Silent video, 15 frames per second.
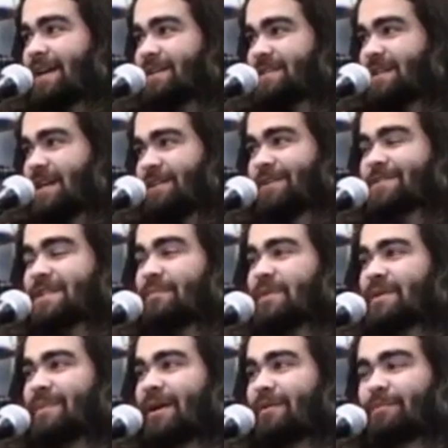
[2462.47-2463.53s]
just mm-hmm. there's something
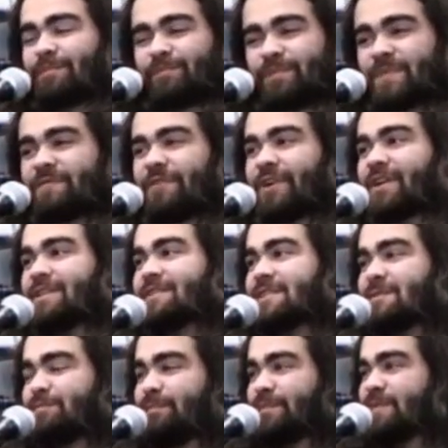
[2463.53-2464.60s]
about freaking
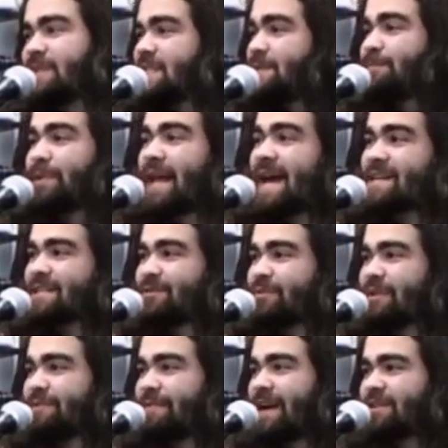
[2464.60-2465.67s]
splashing
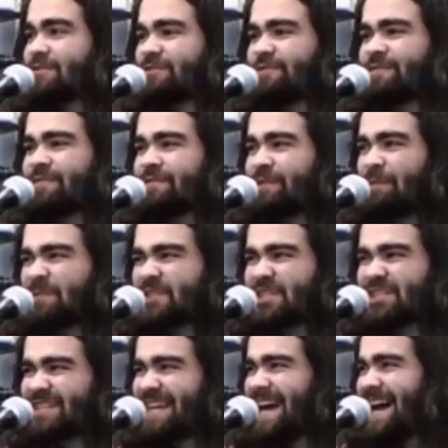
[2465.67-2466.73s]
with a fat.
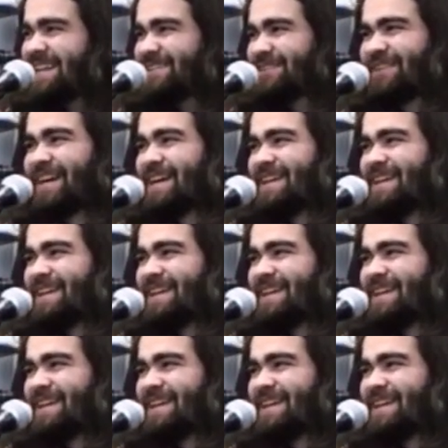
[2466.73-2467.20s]
yeah, dude,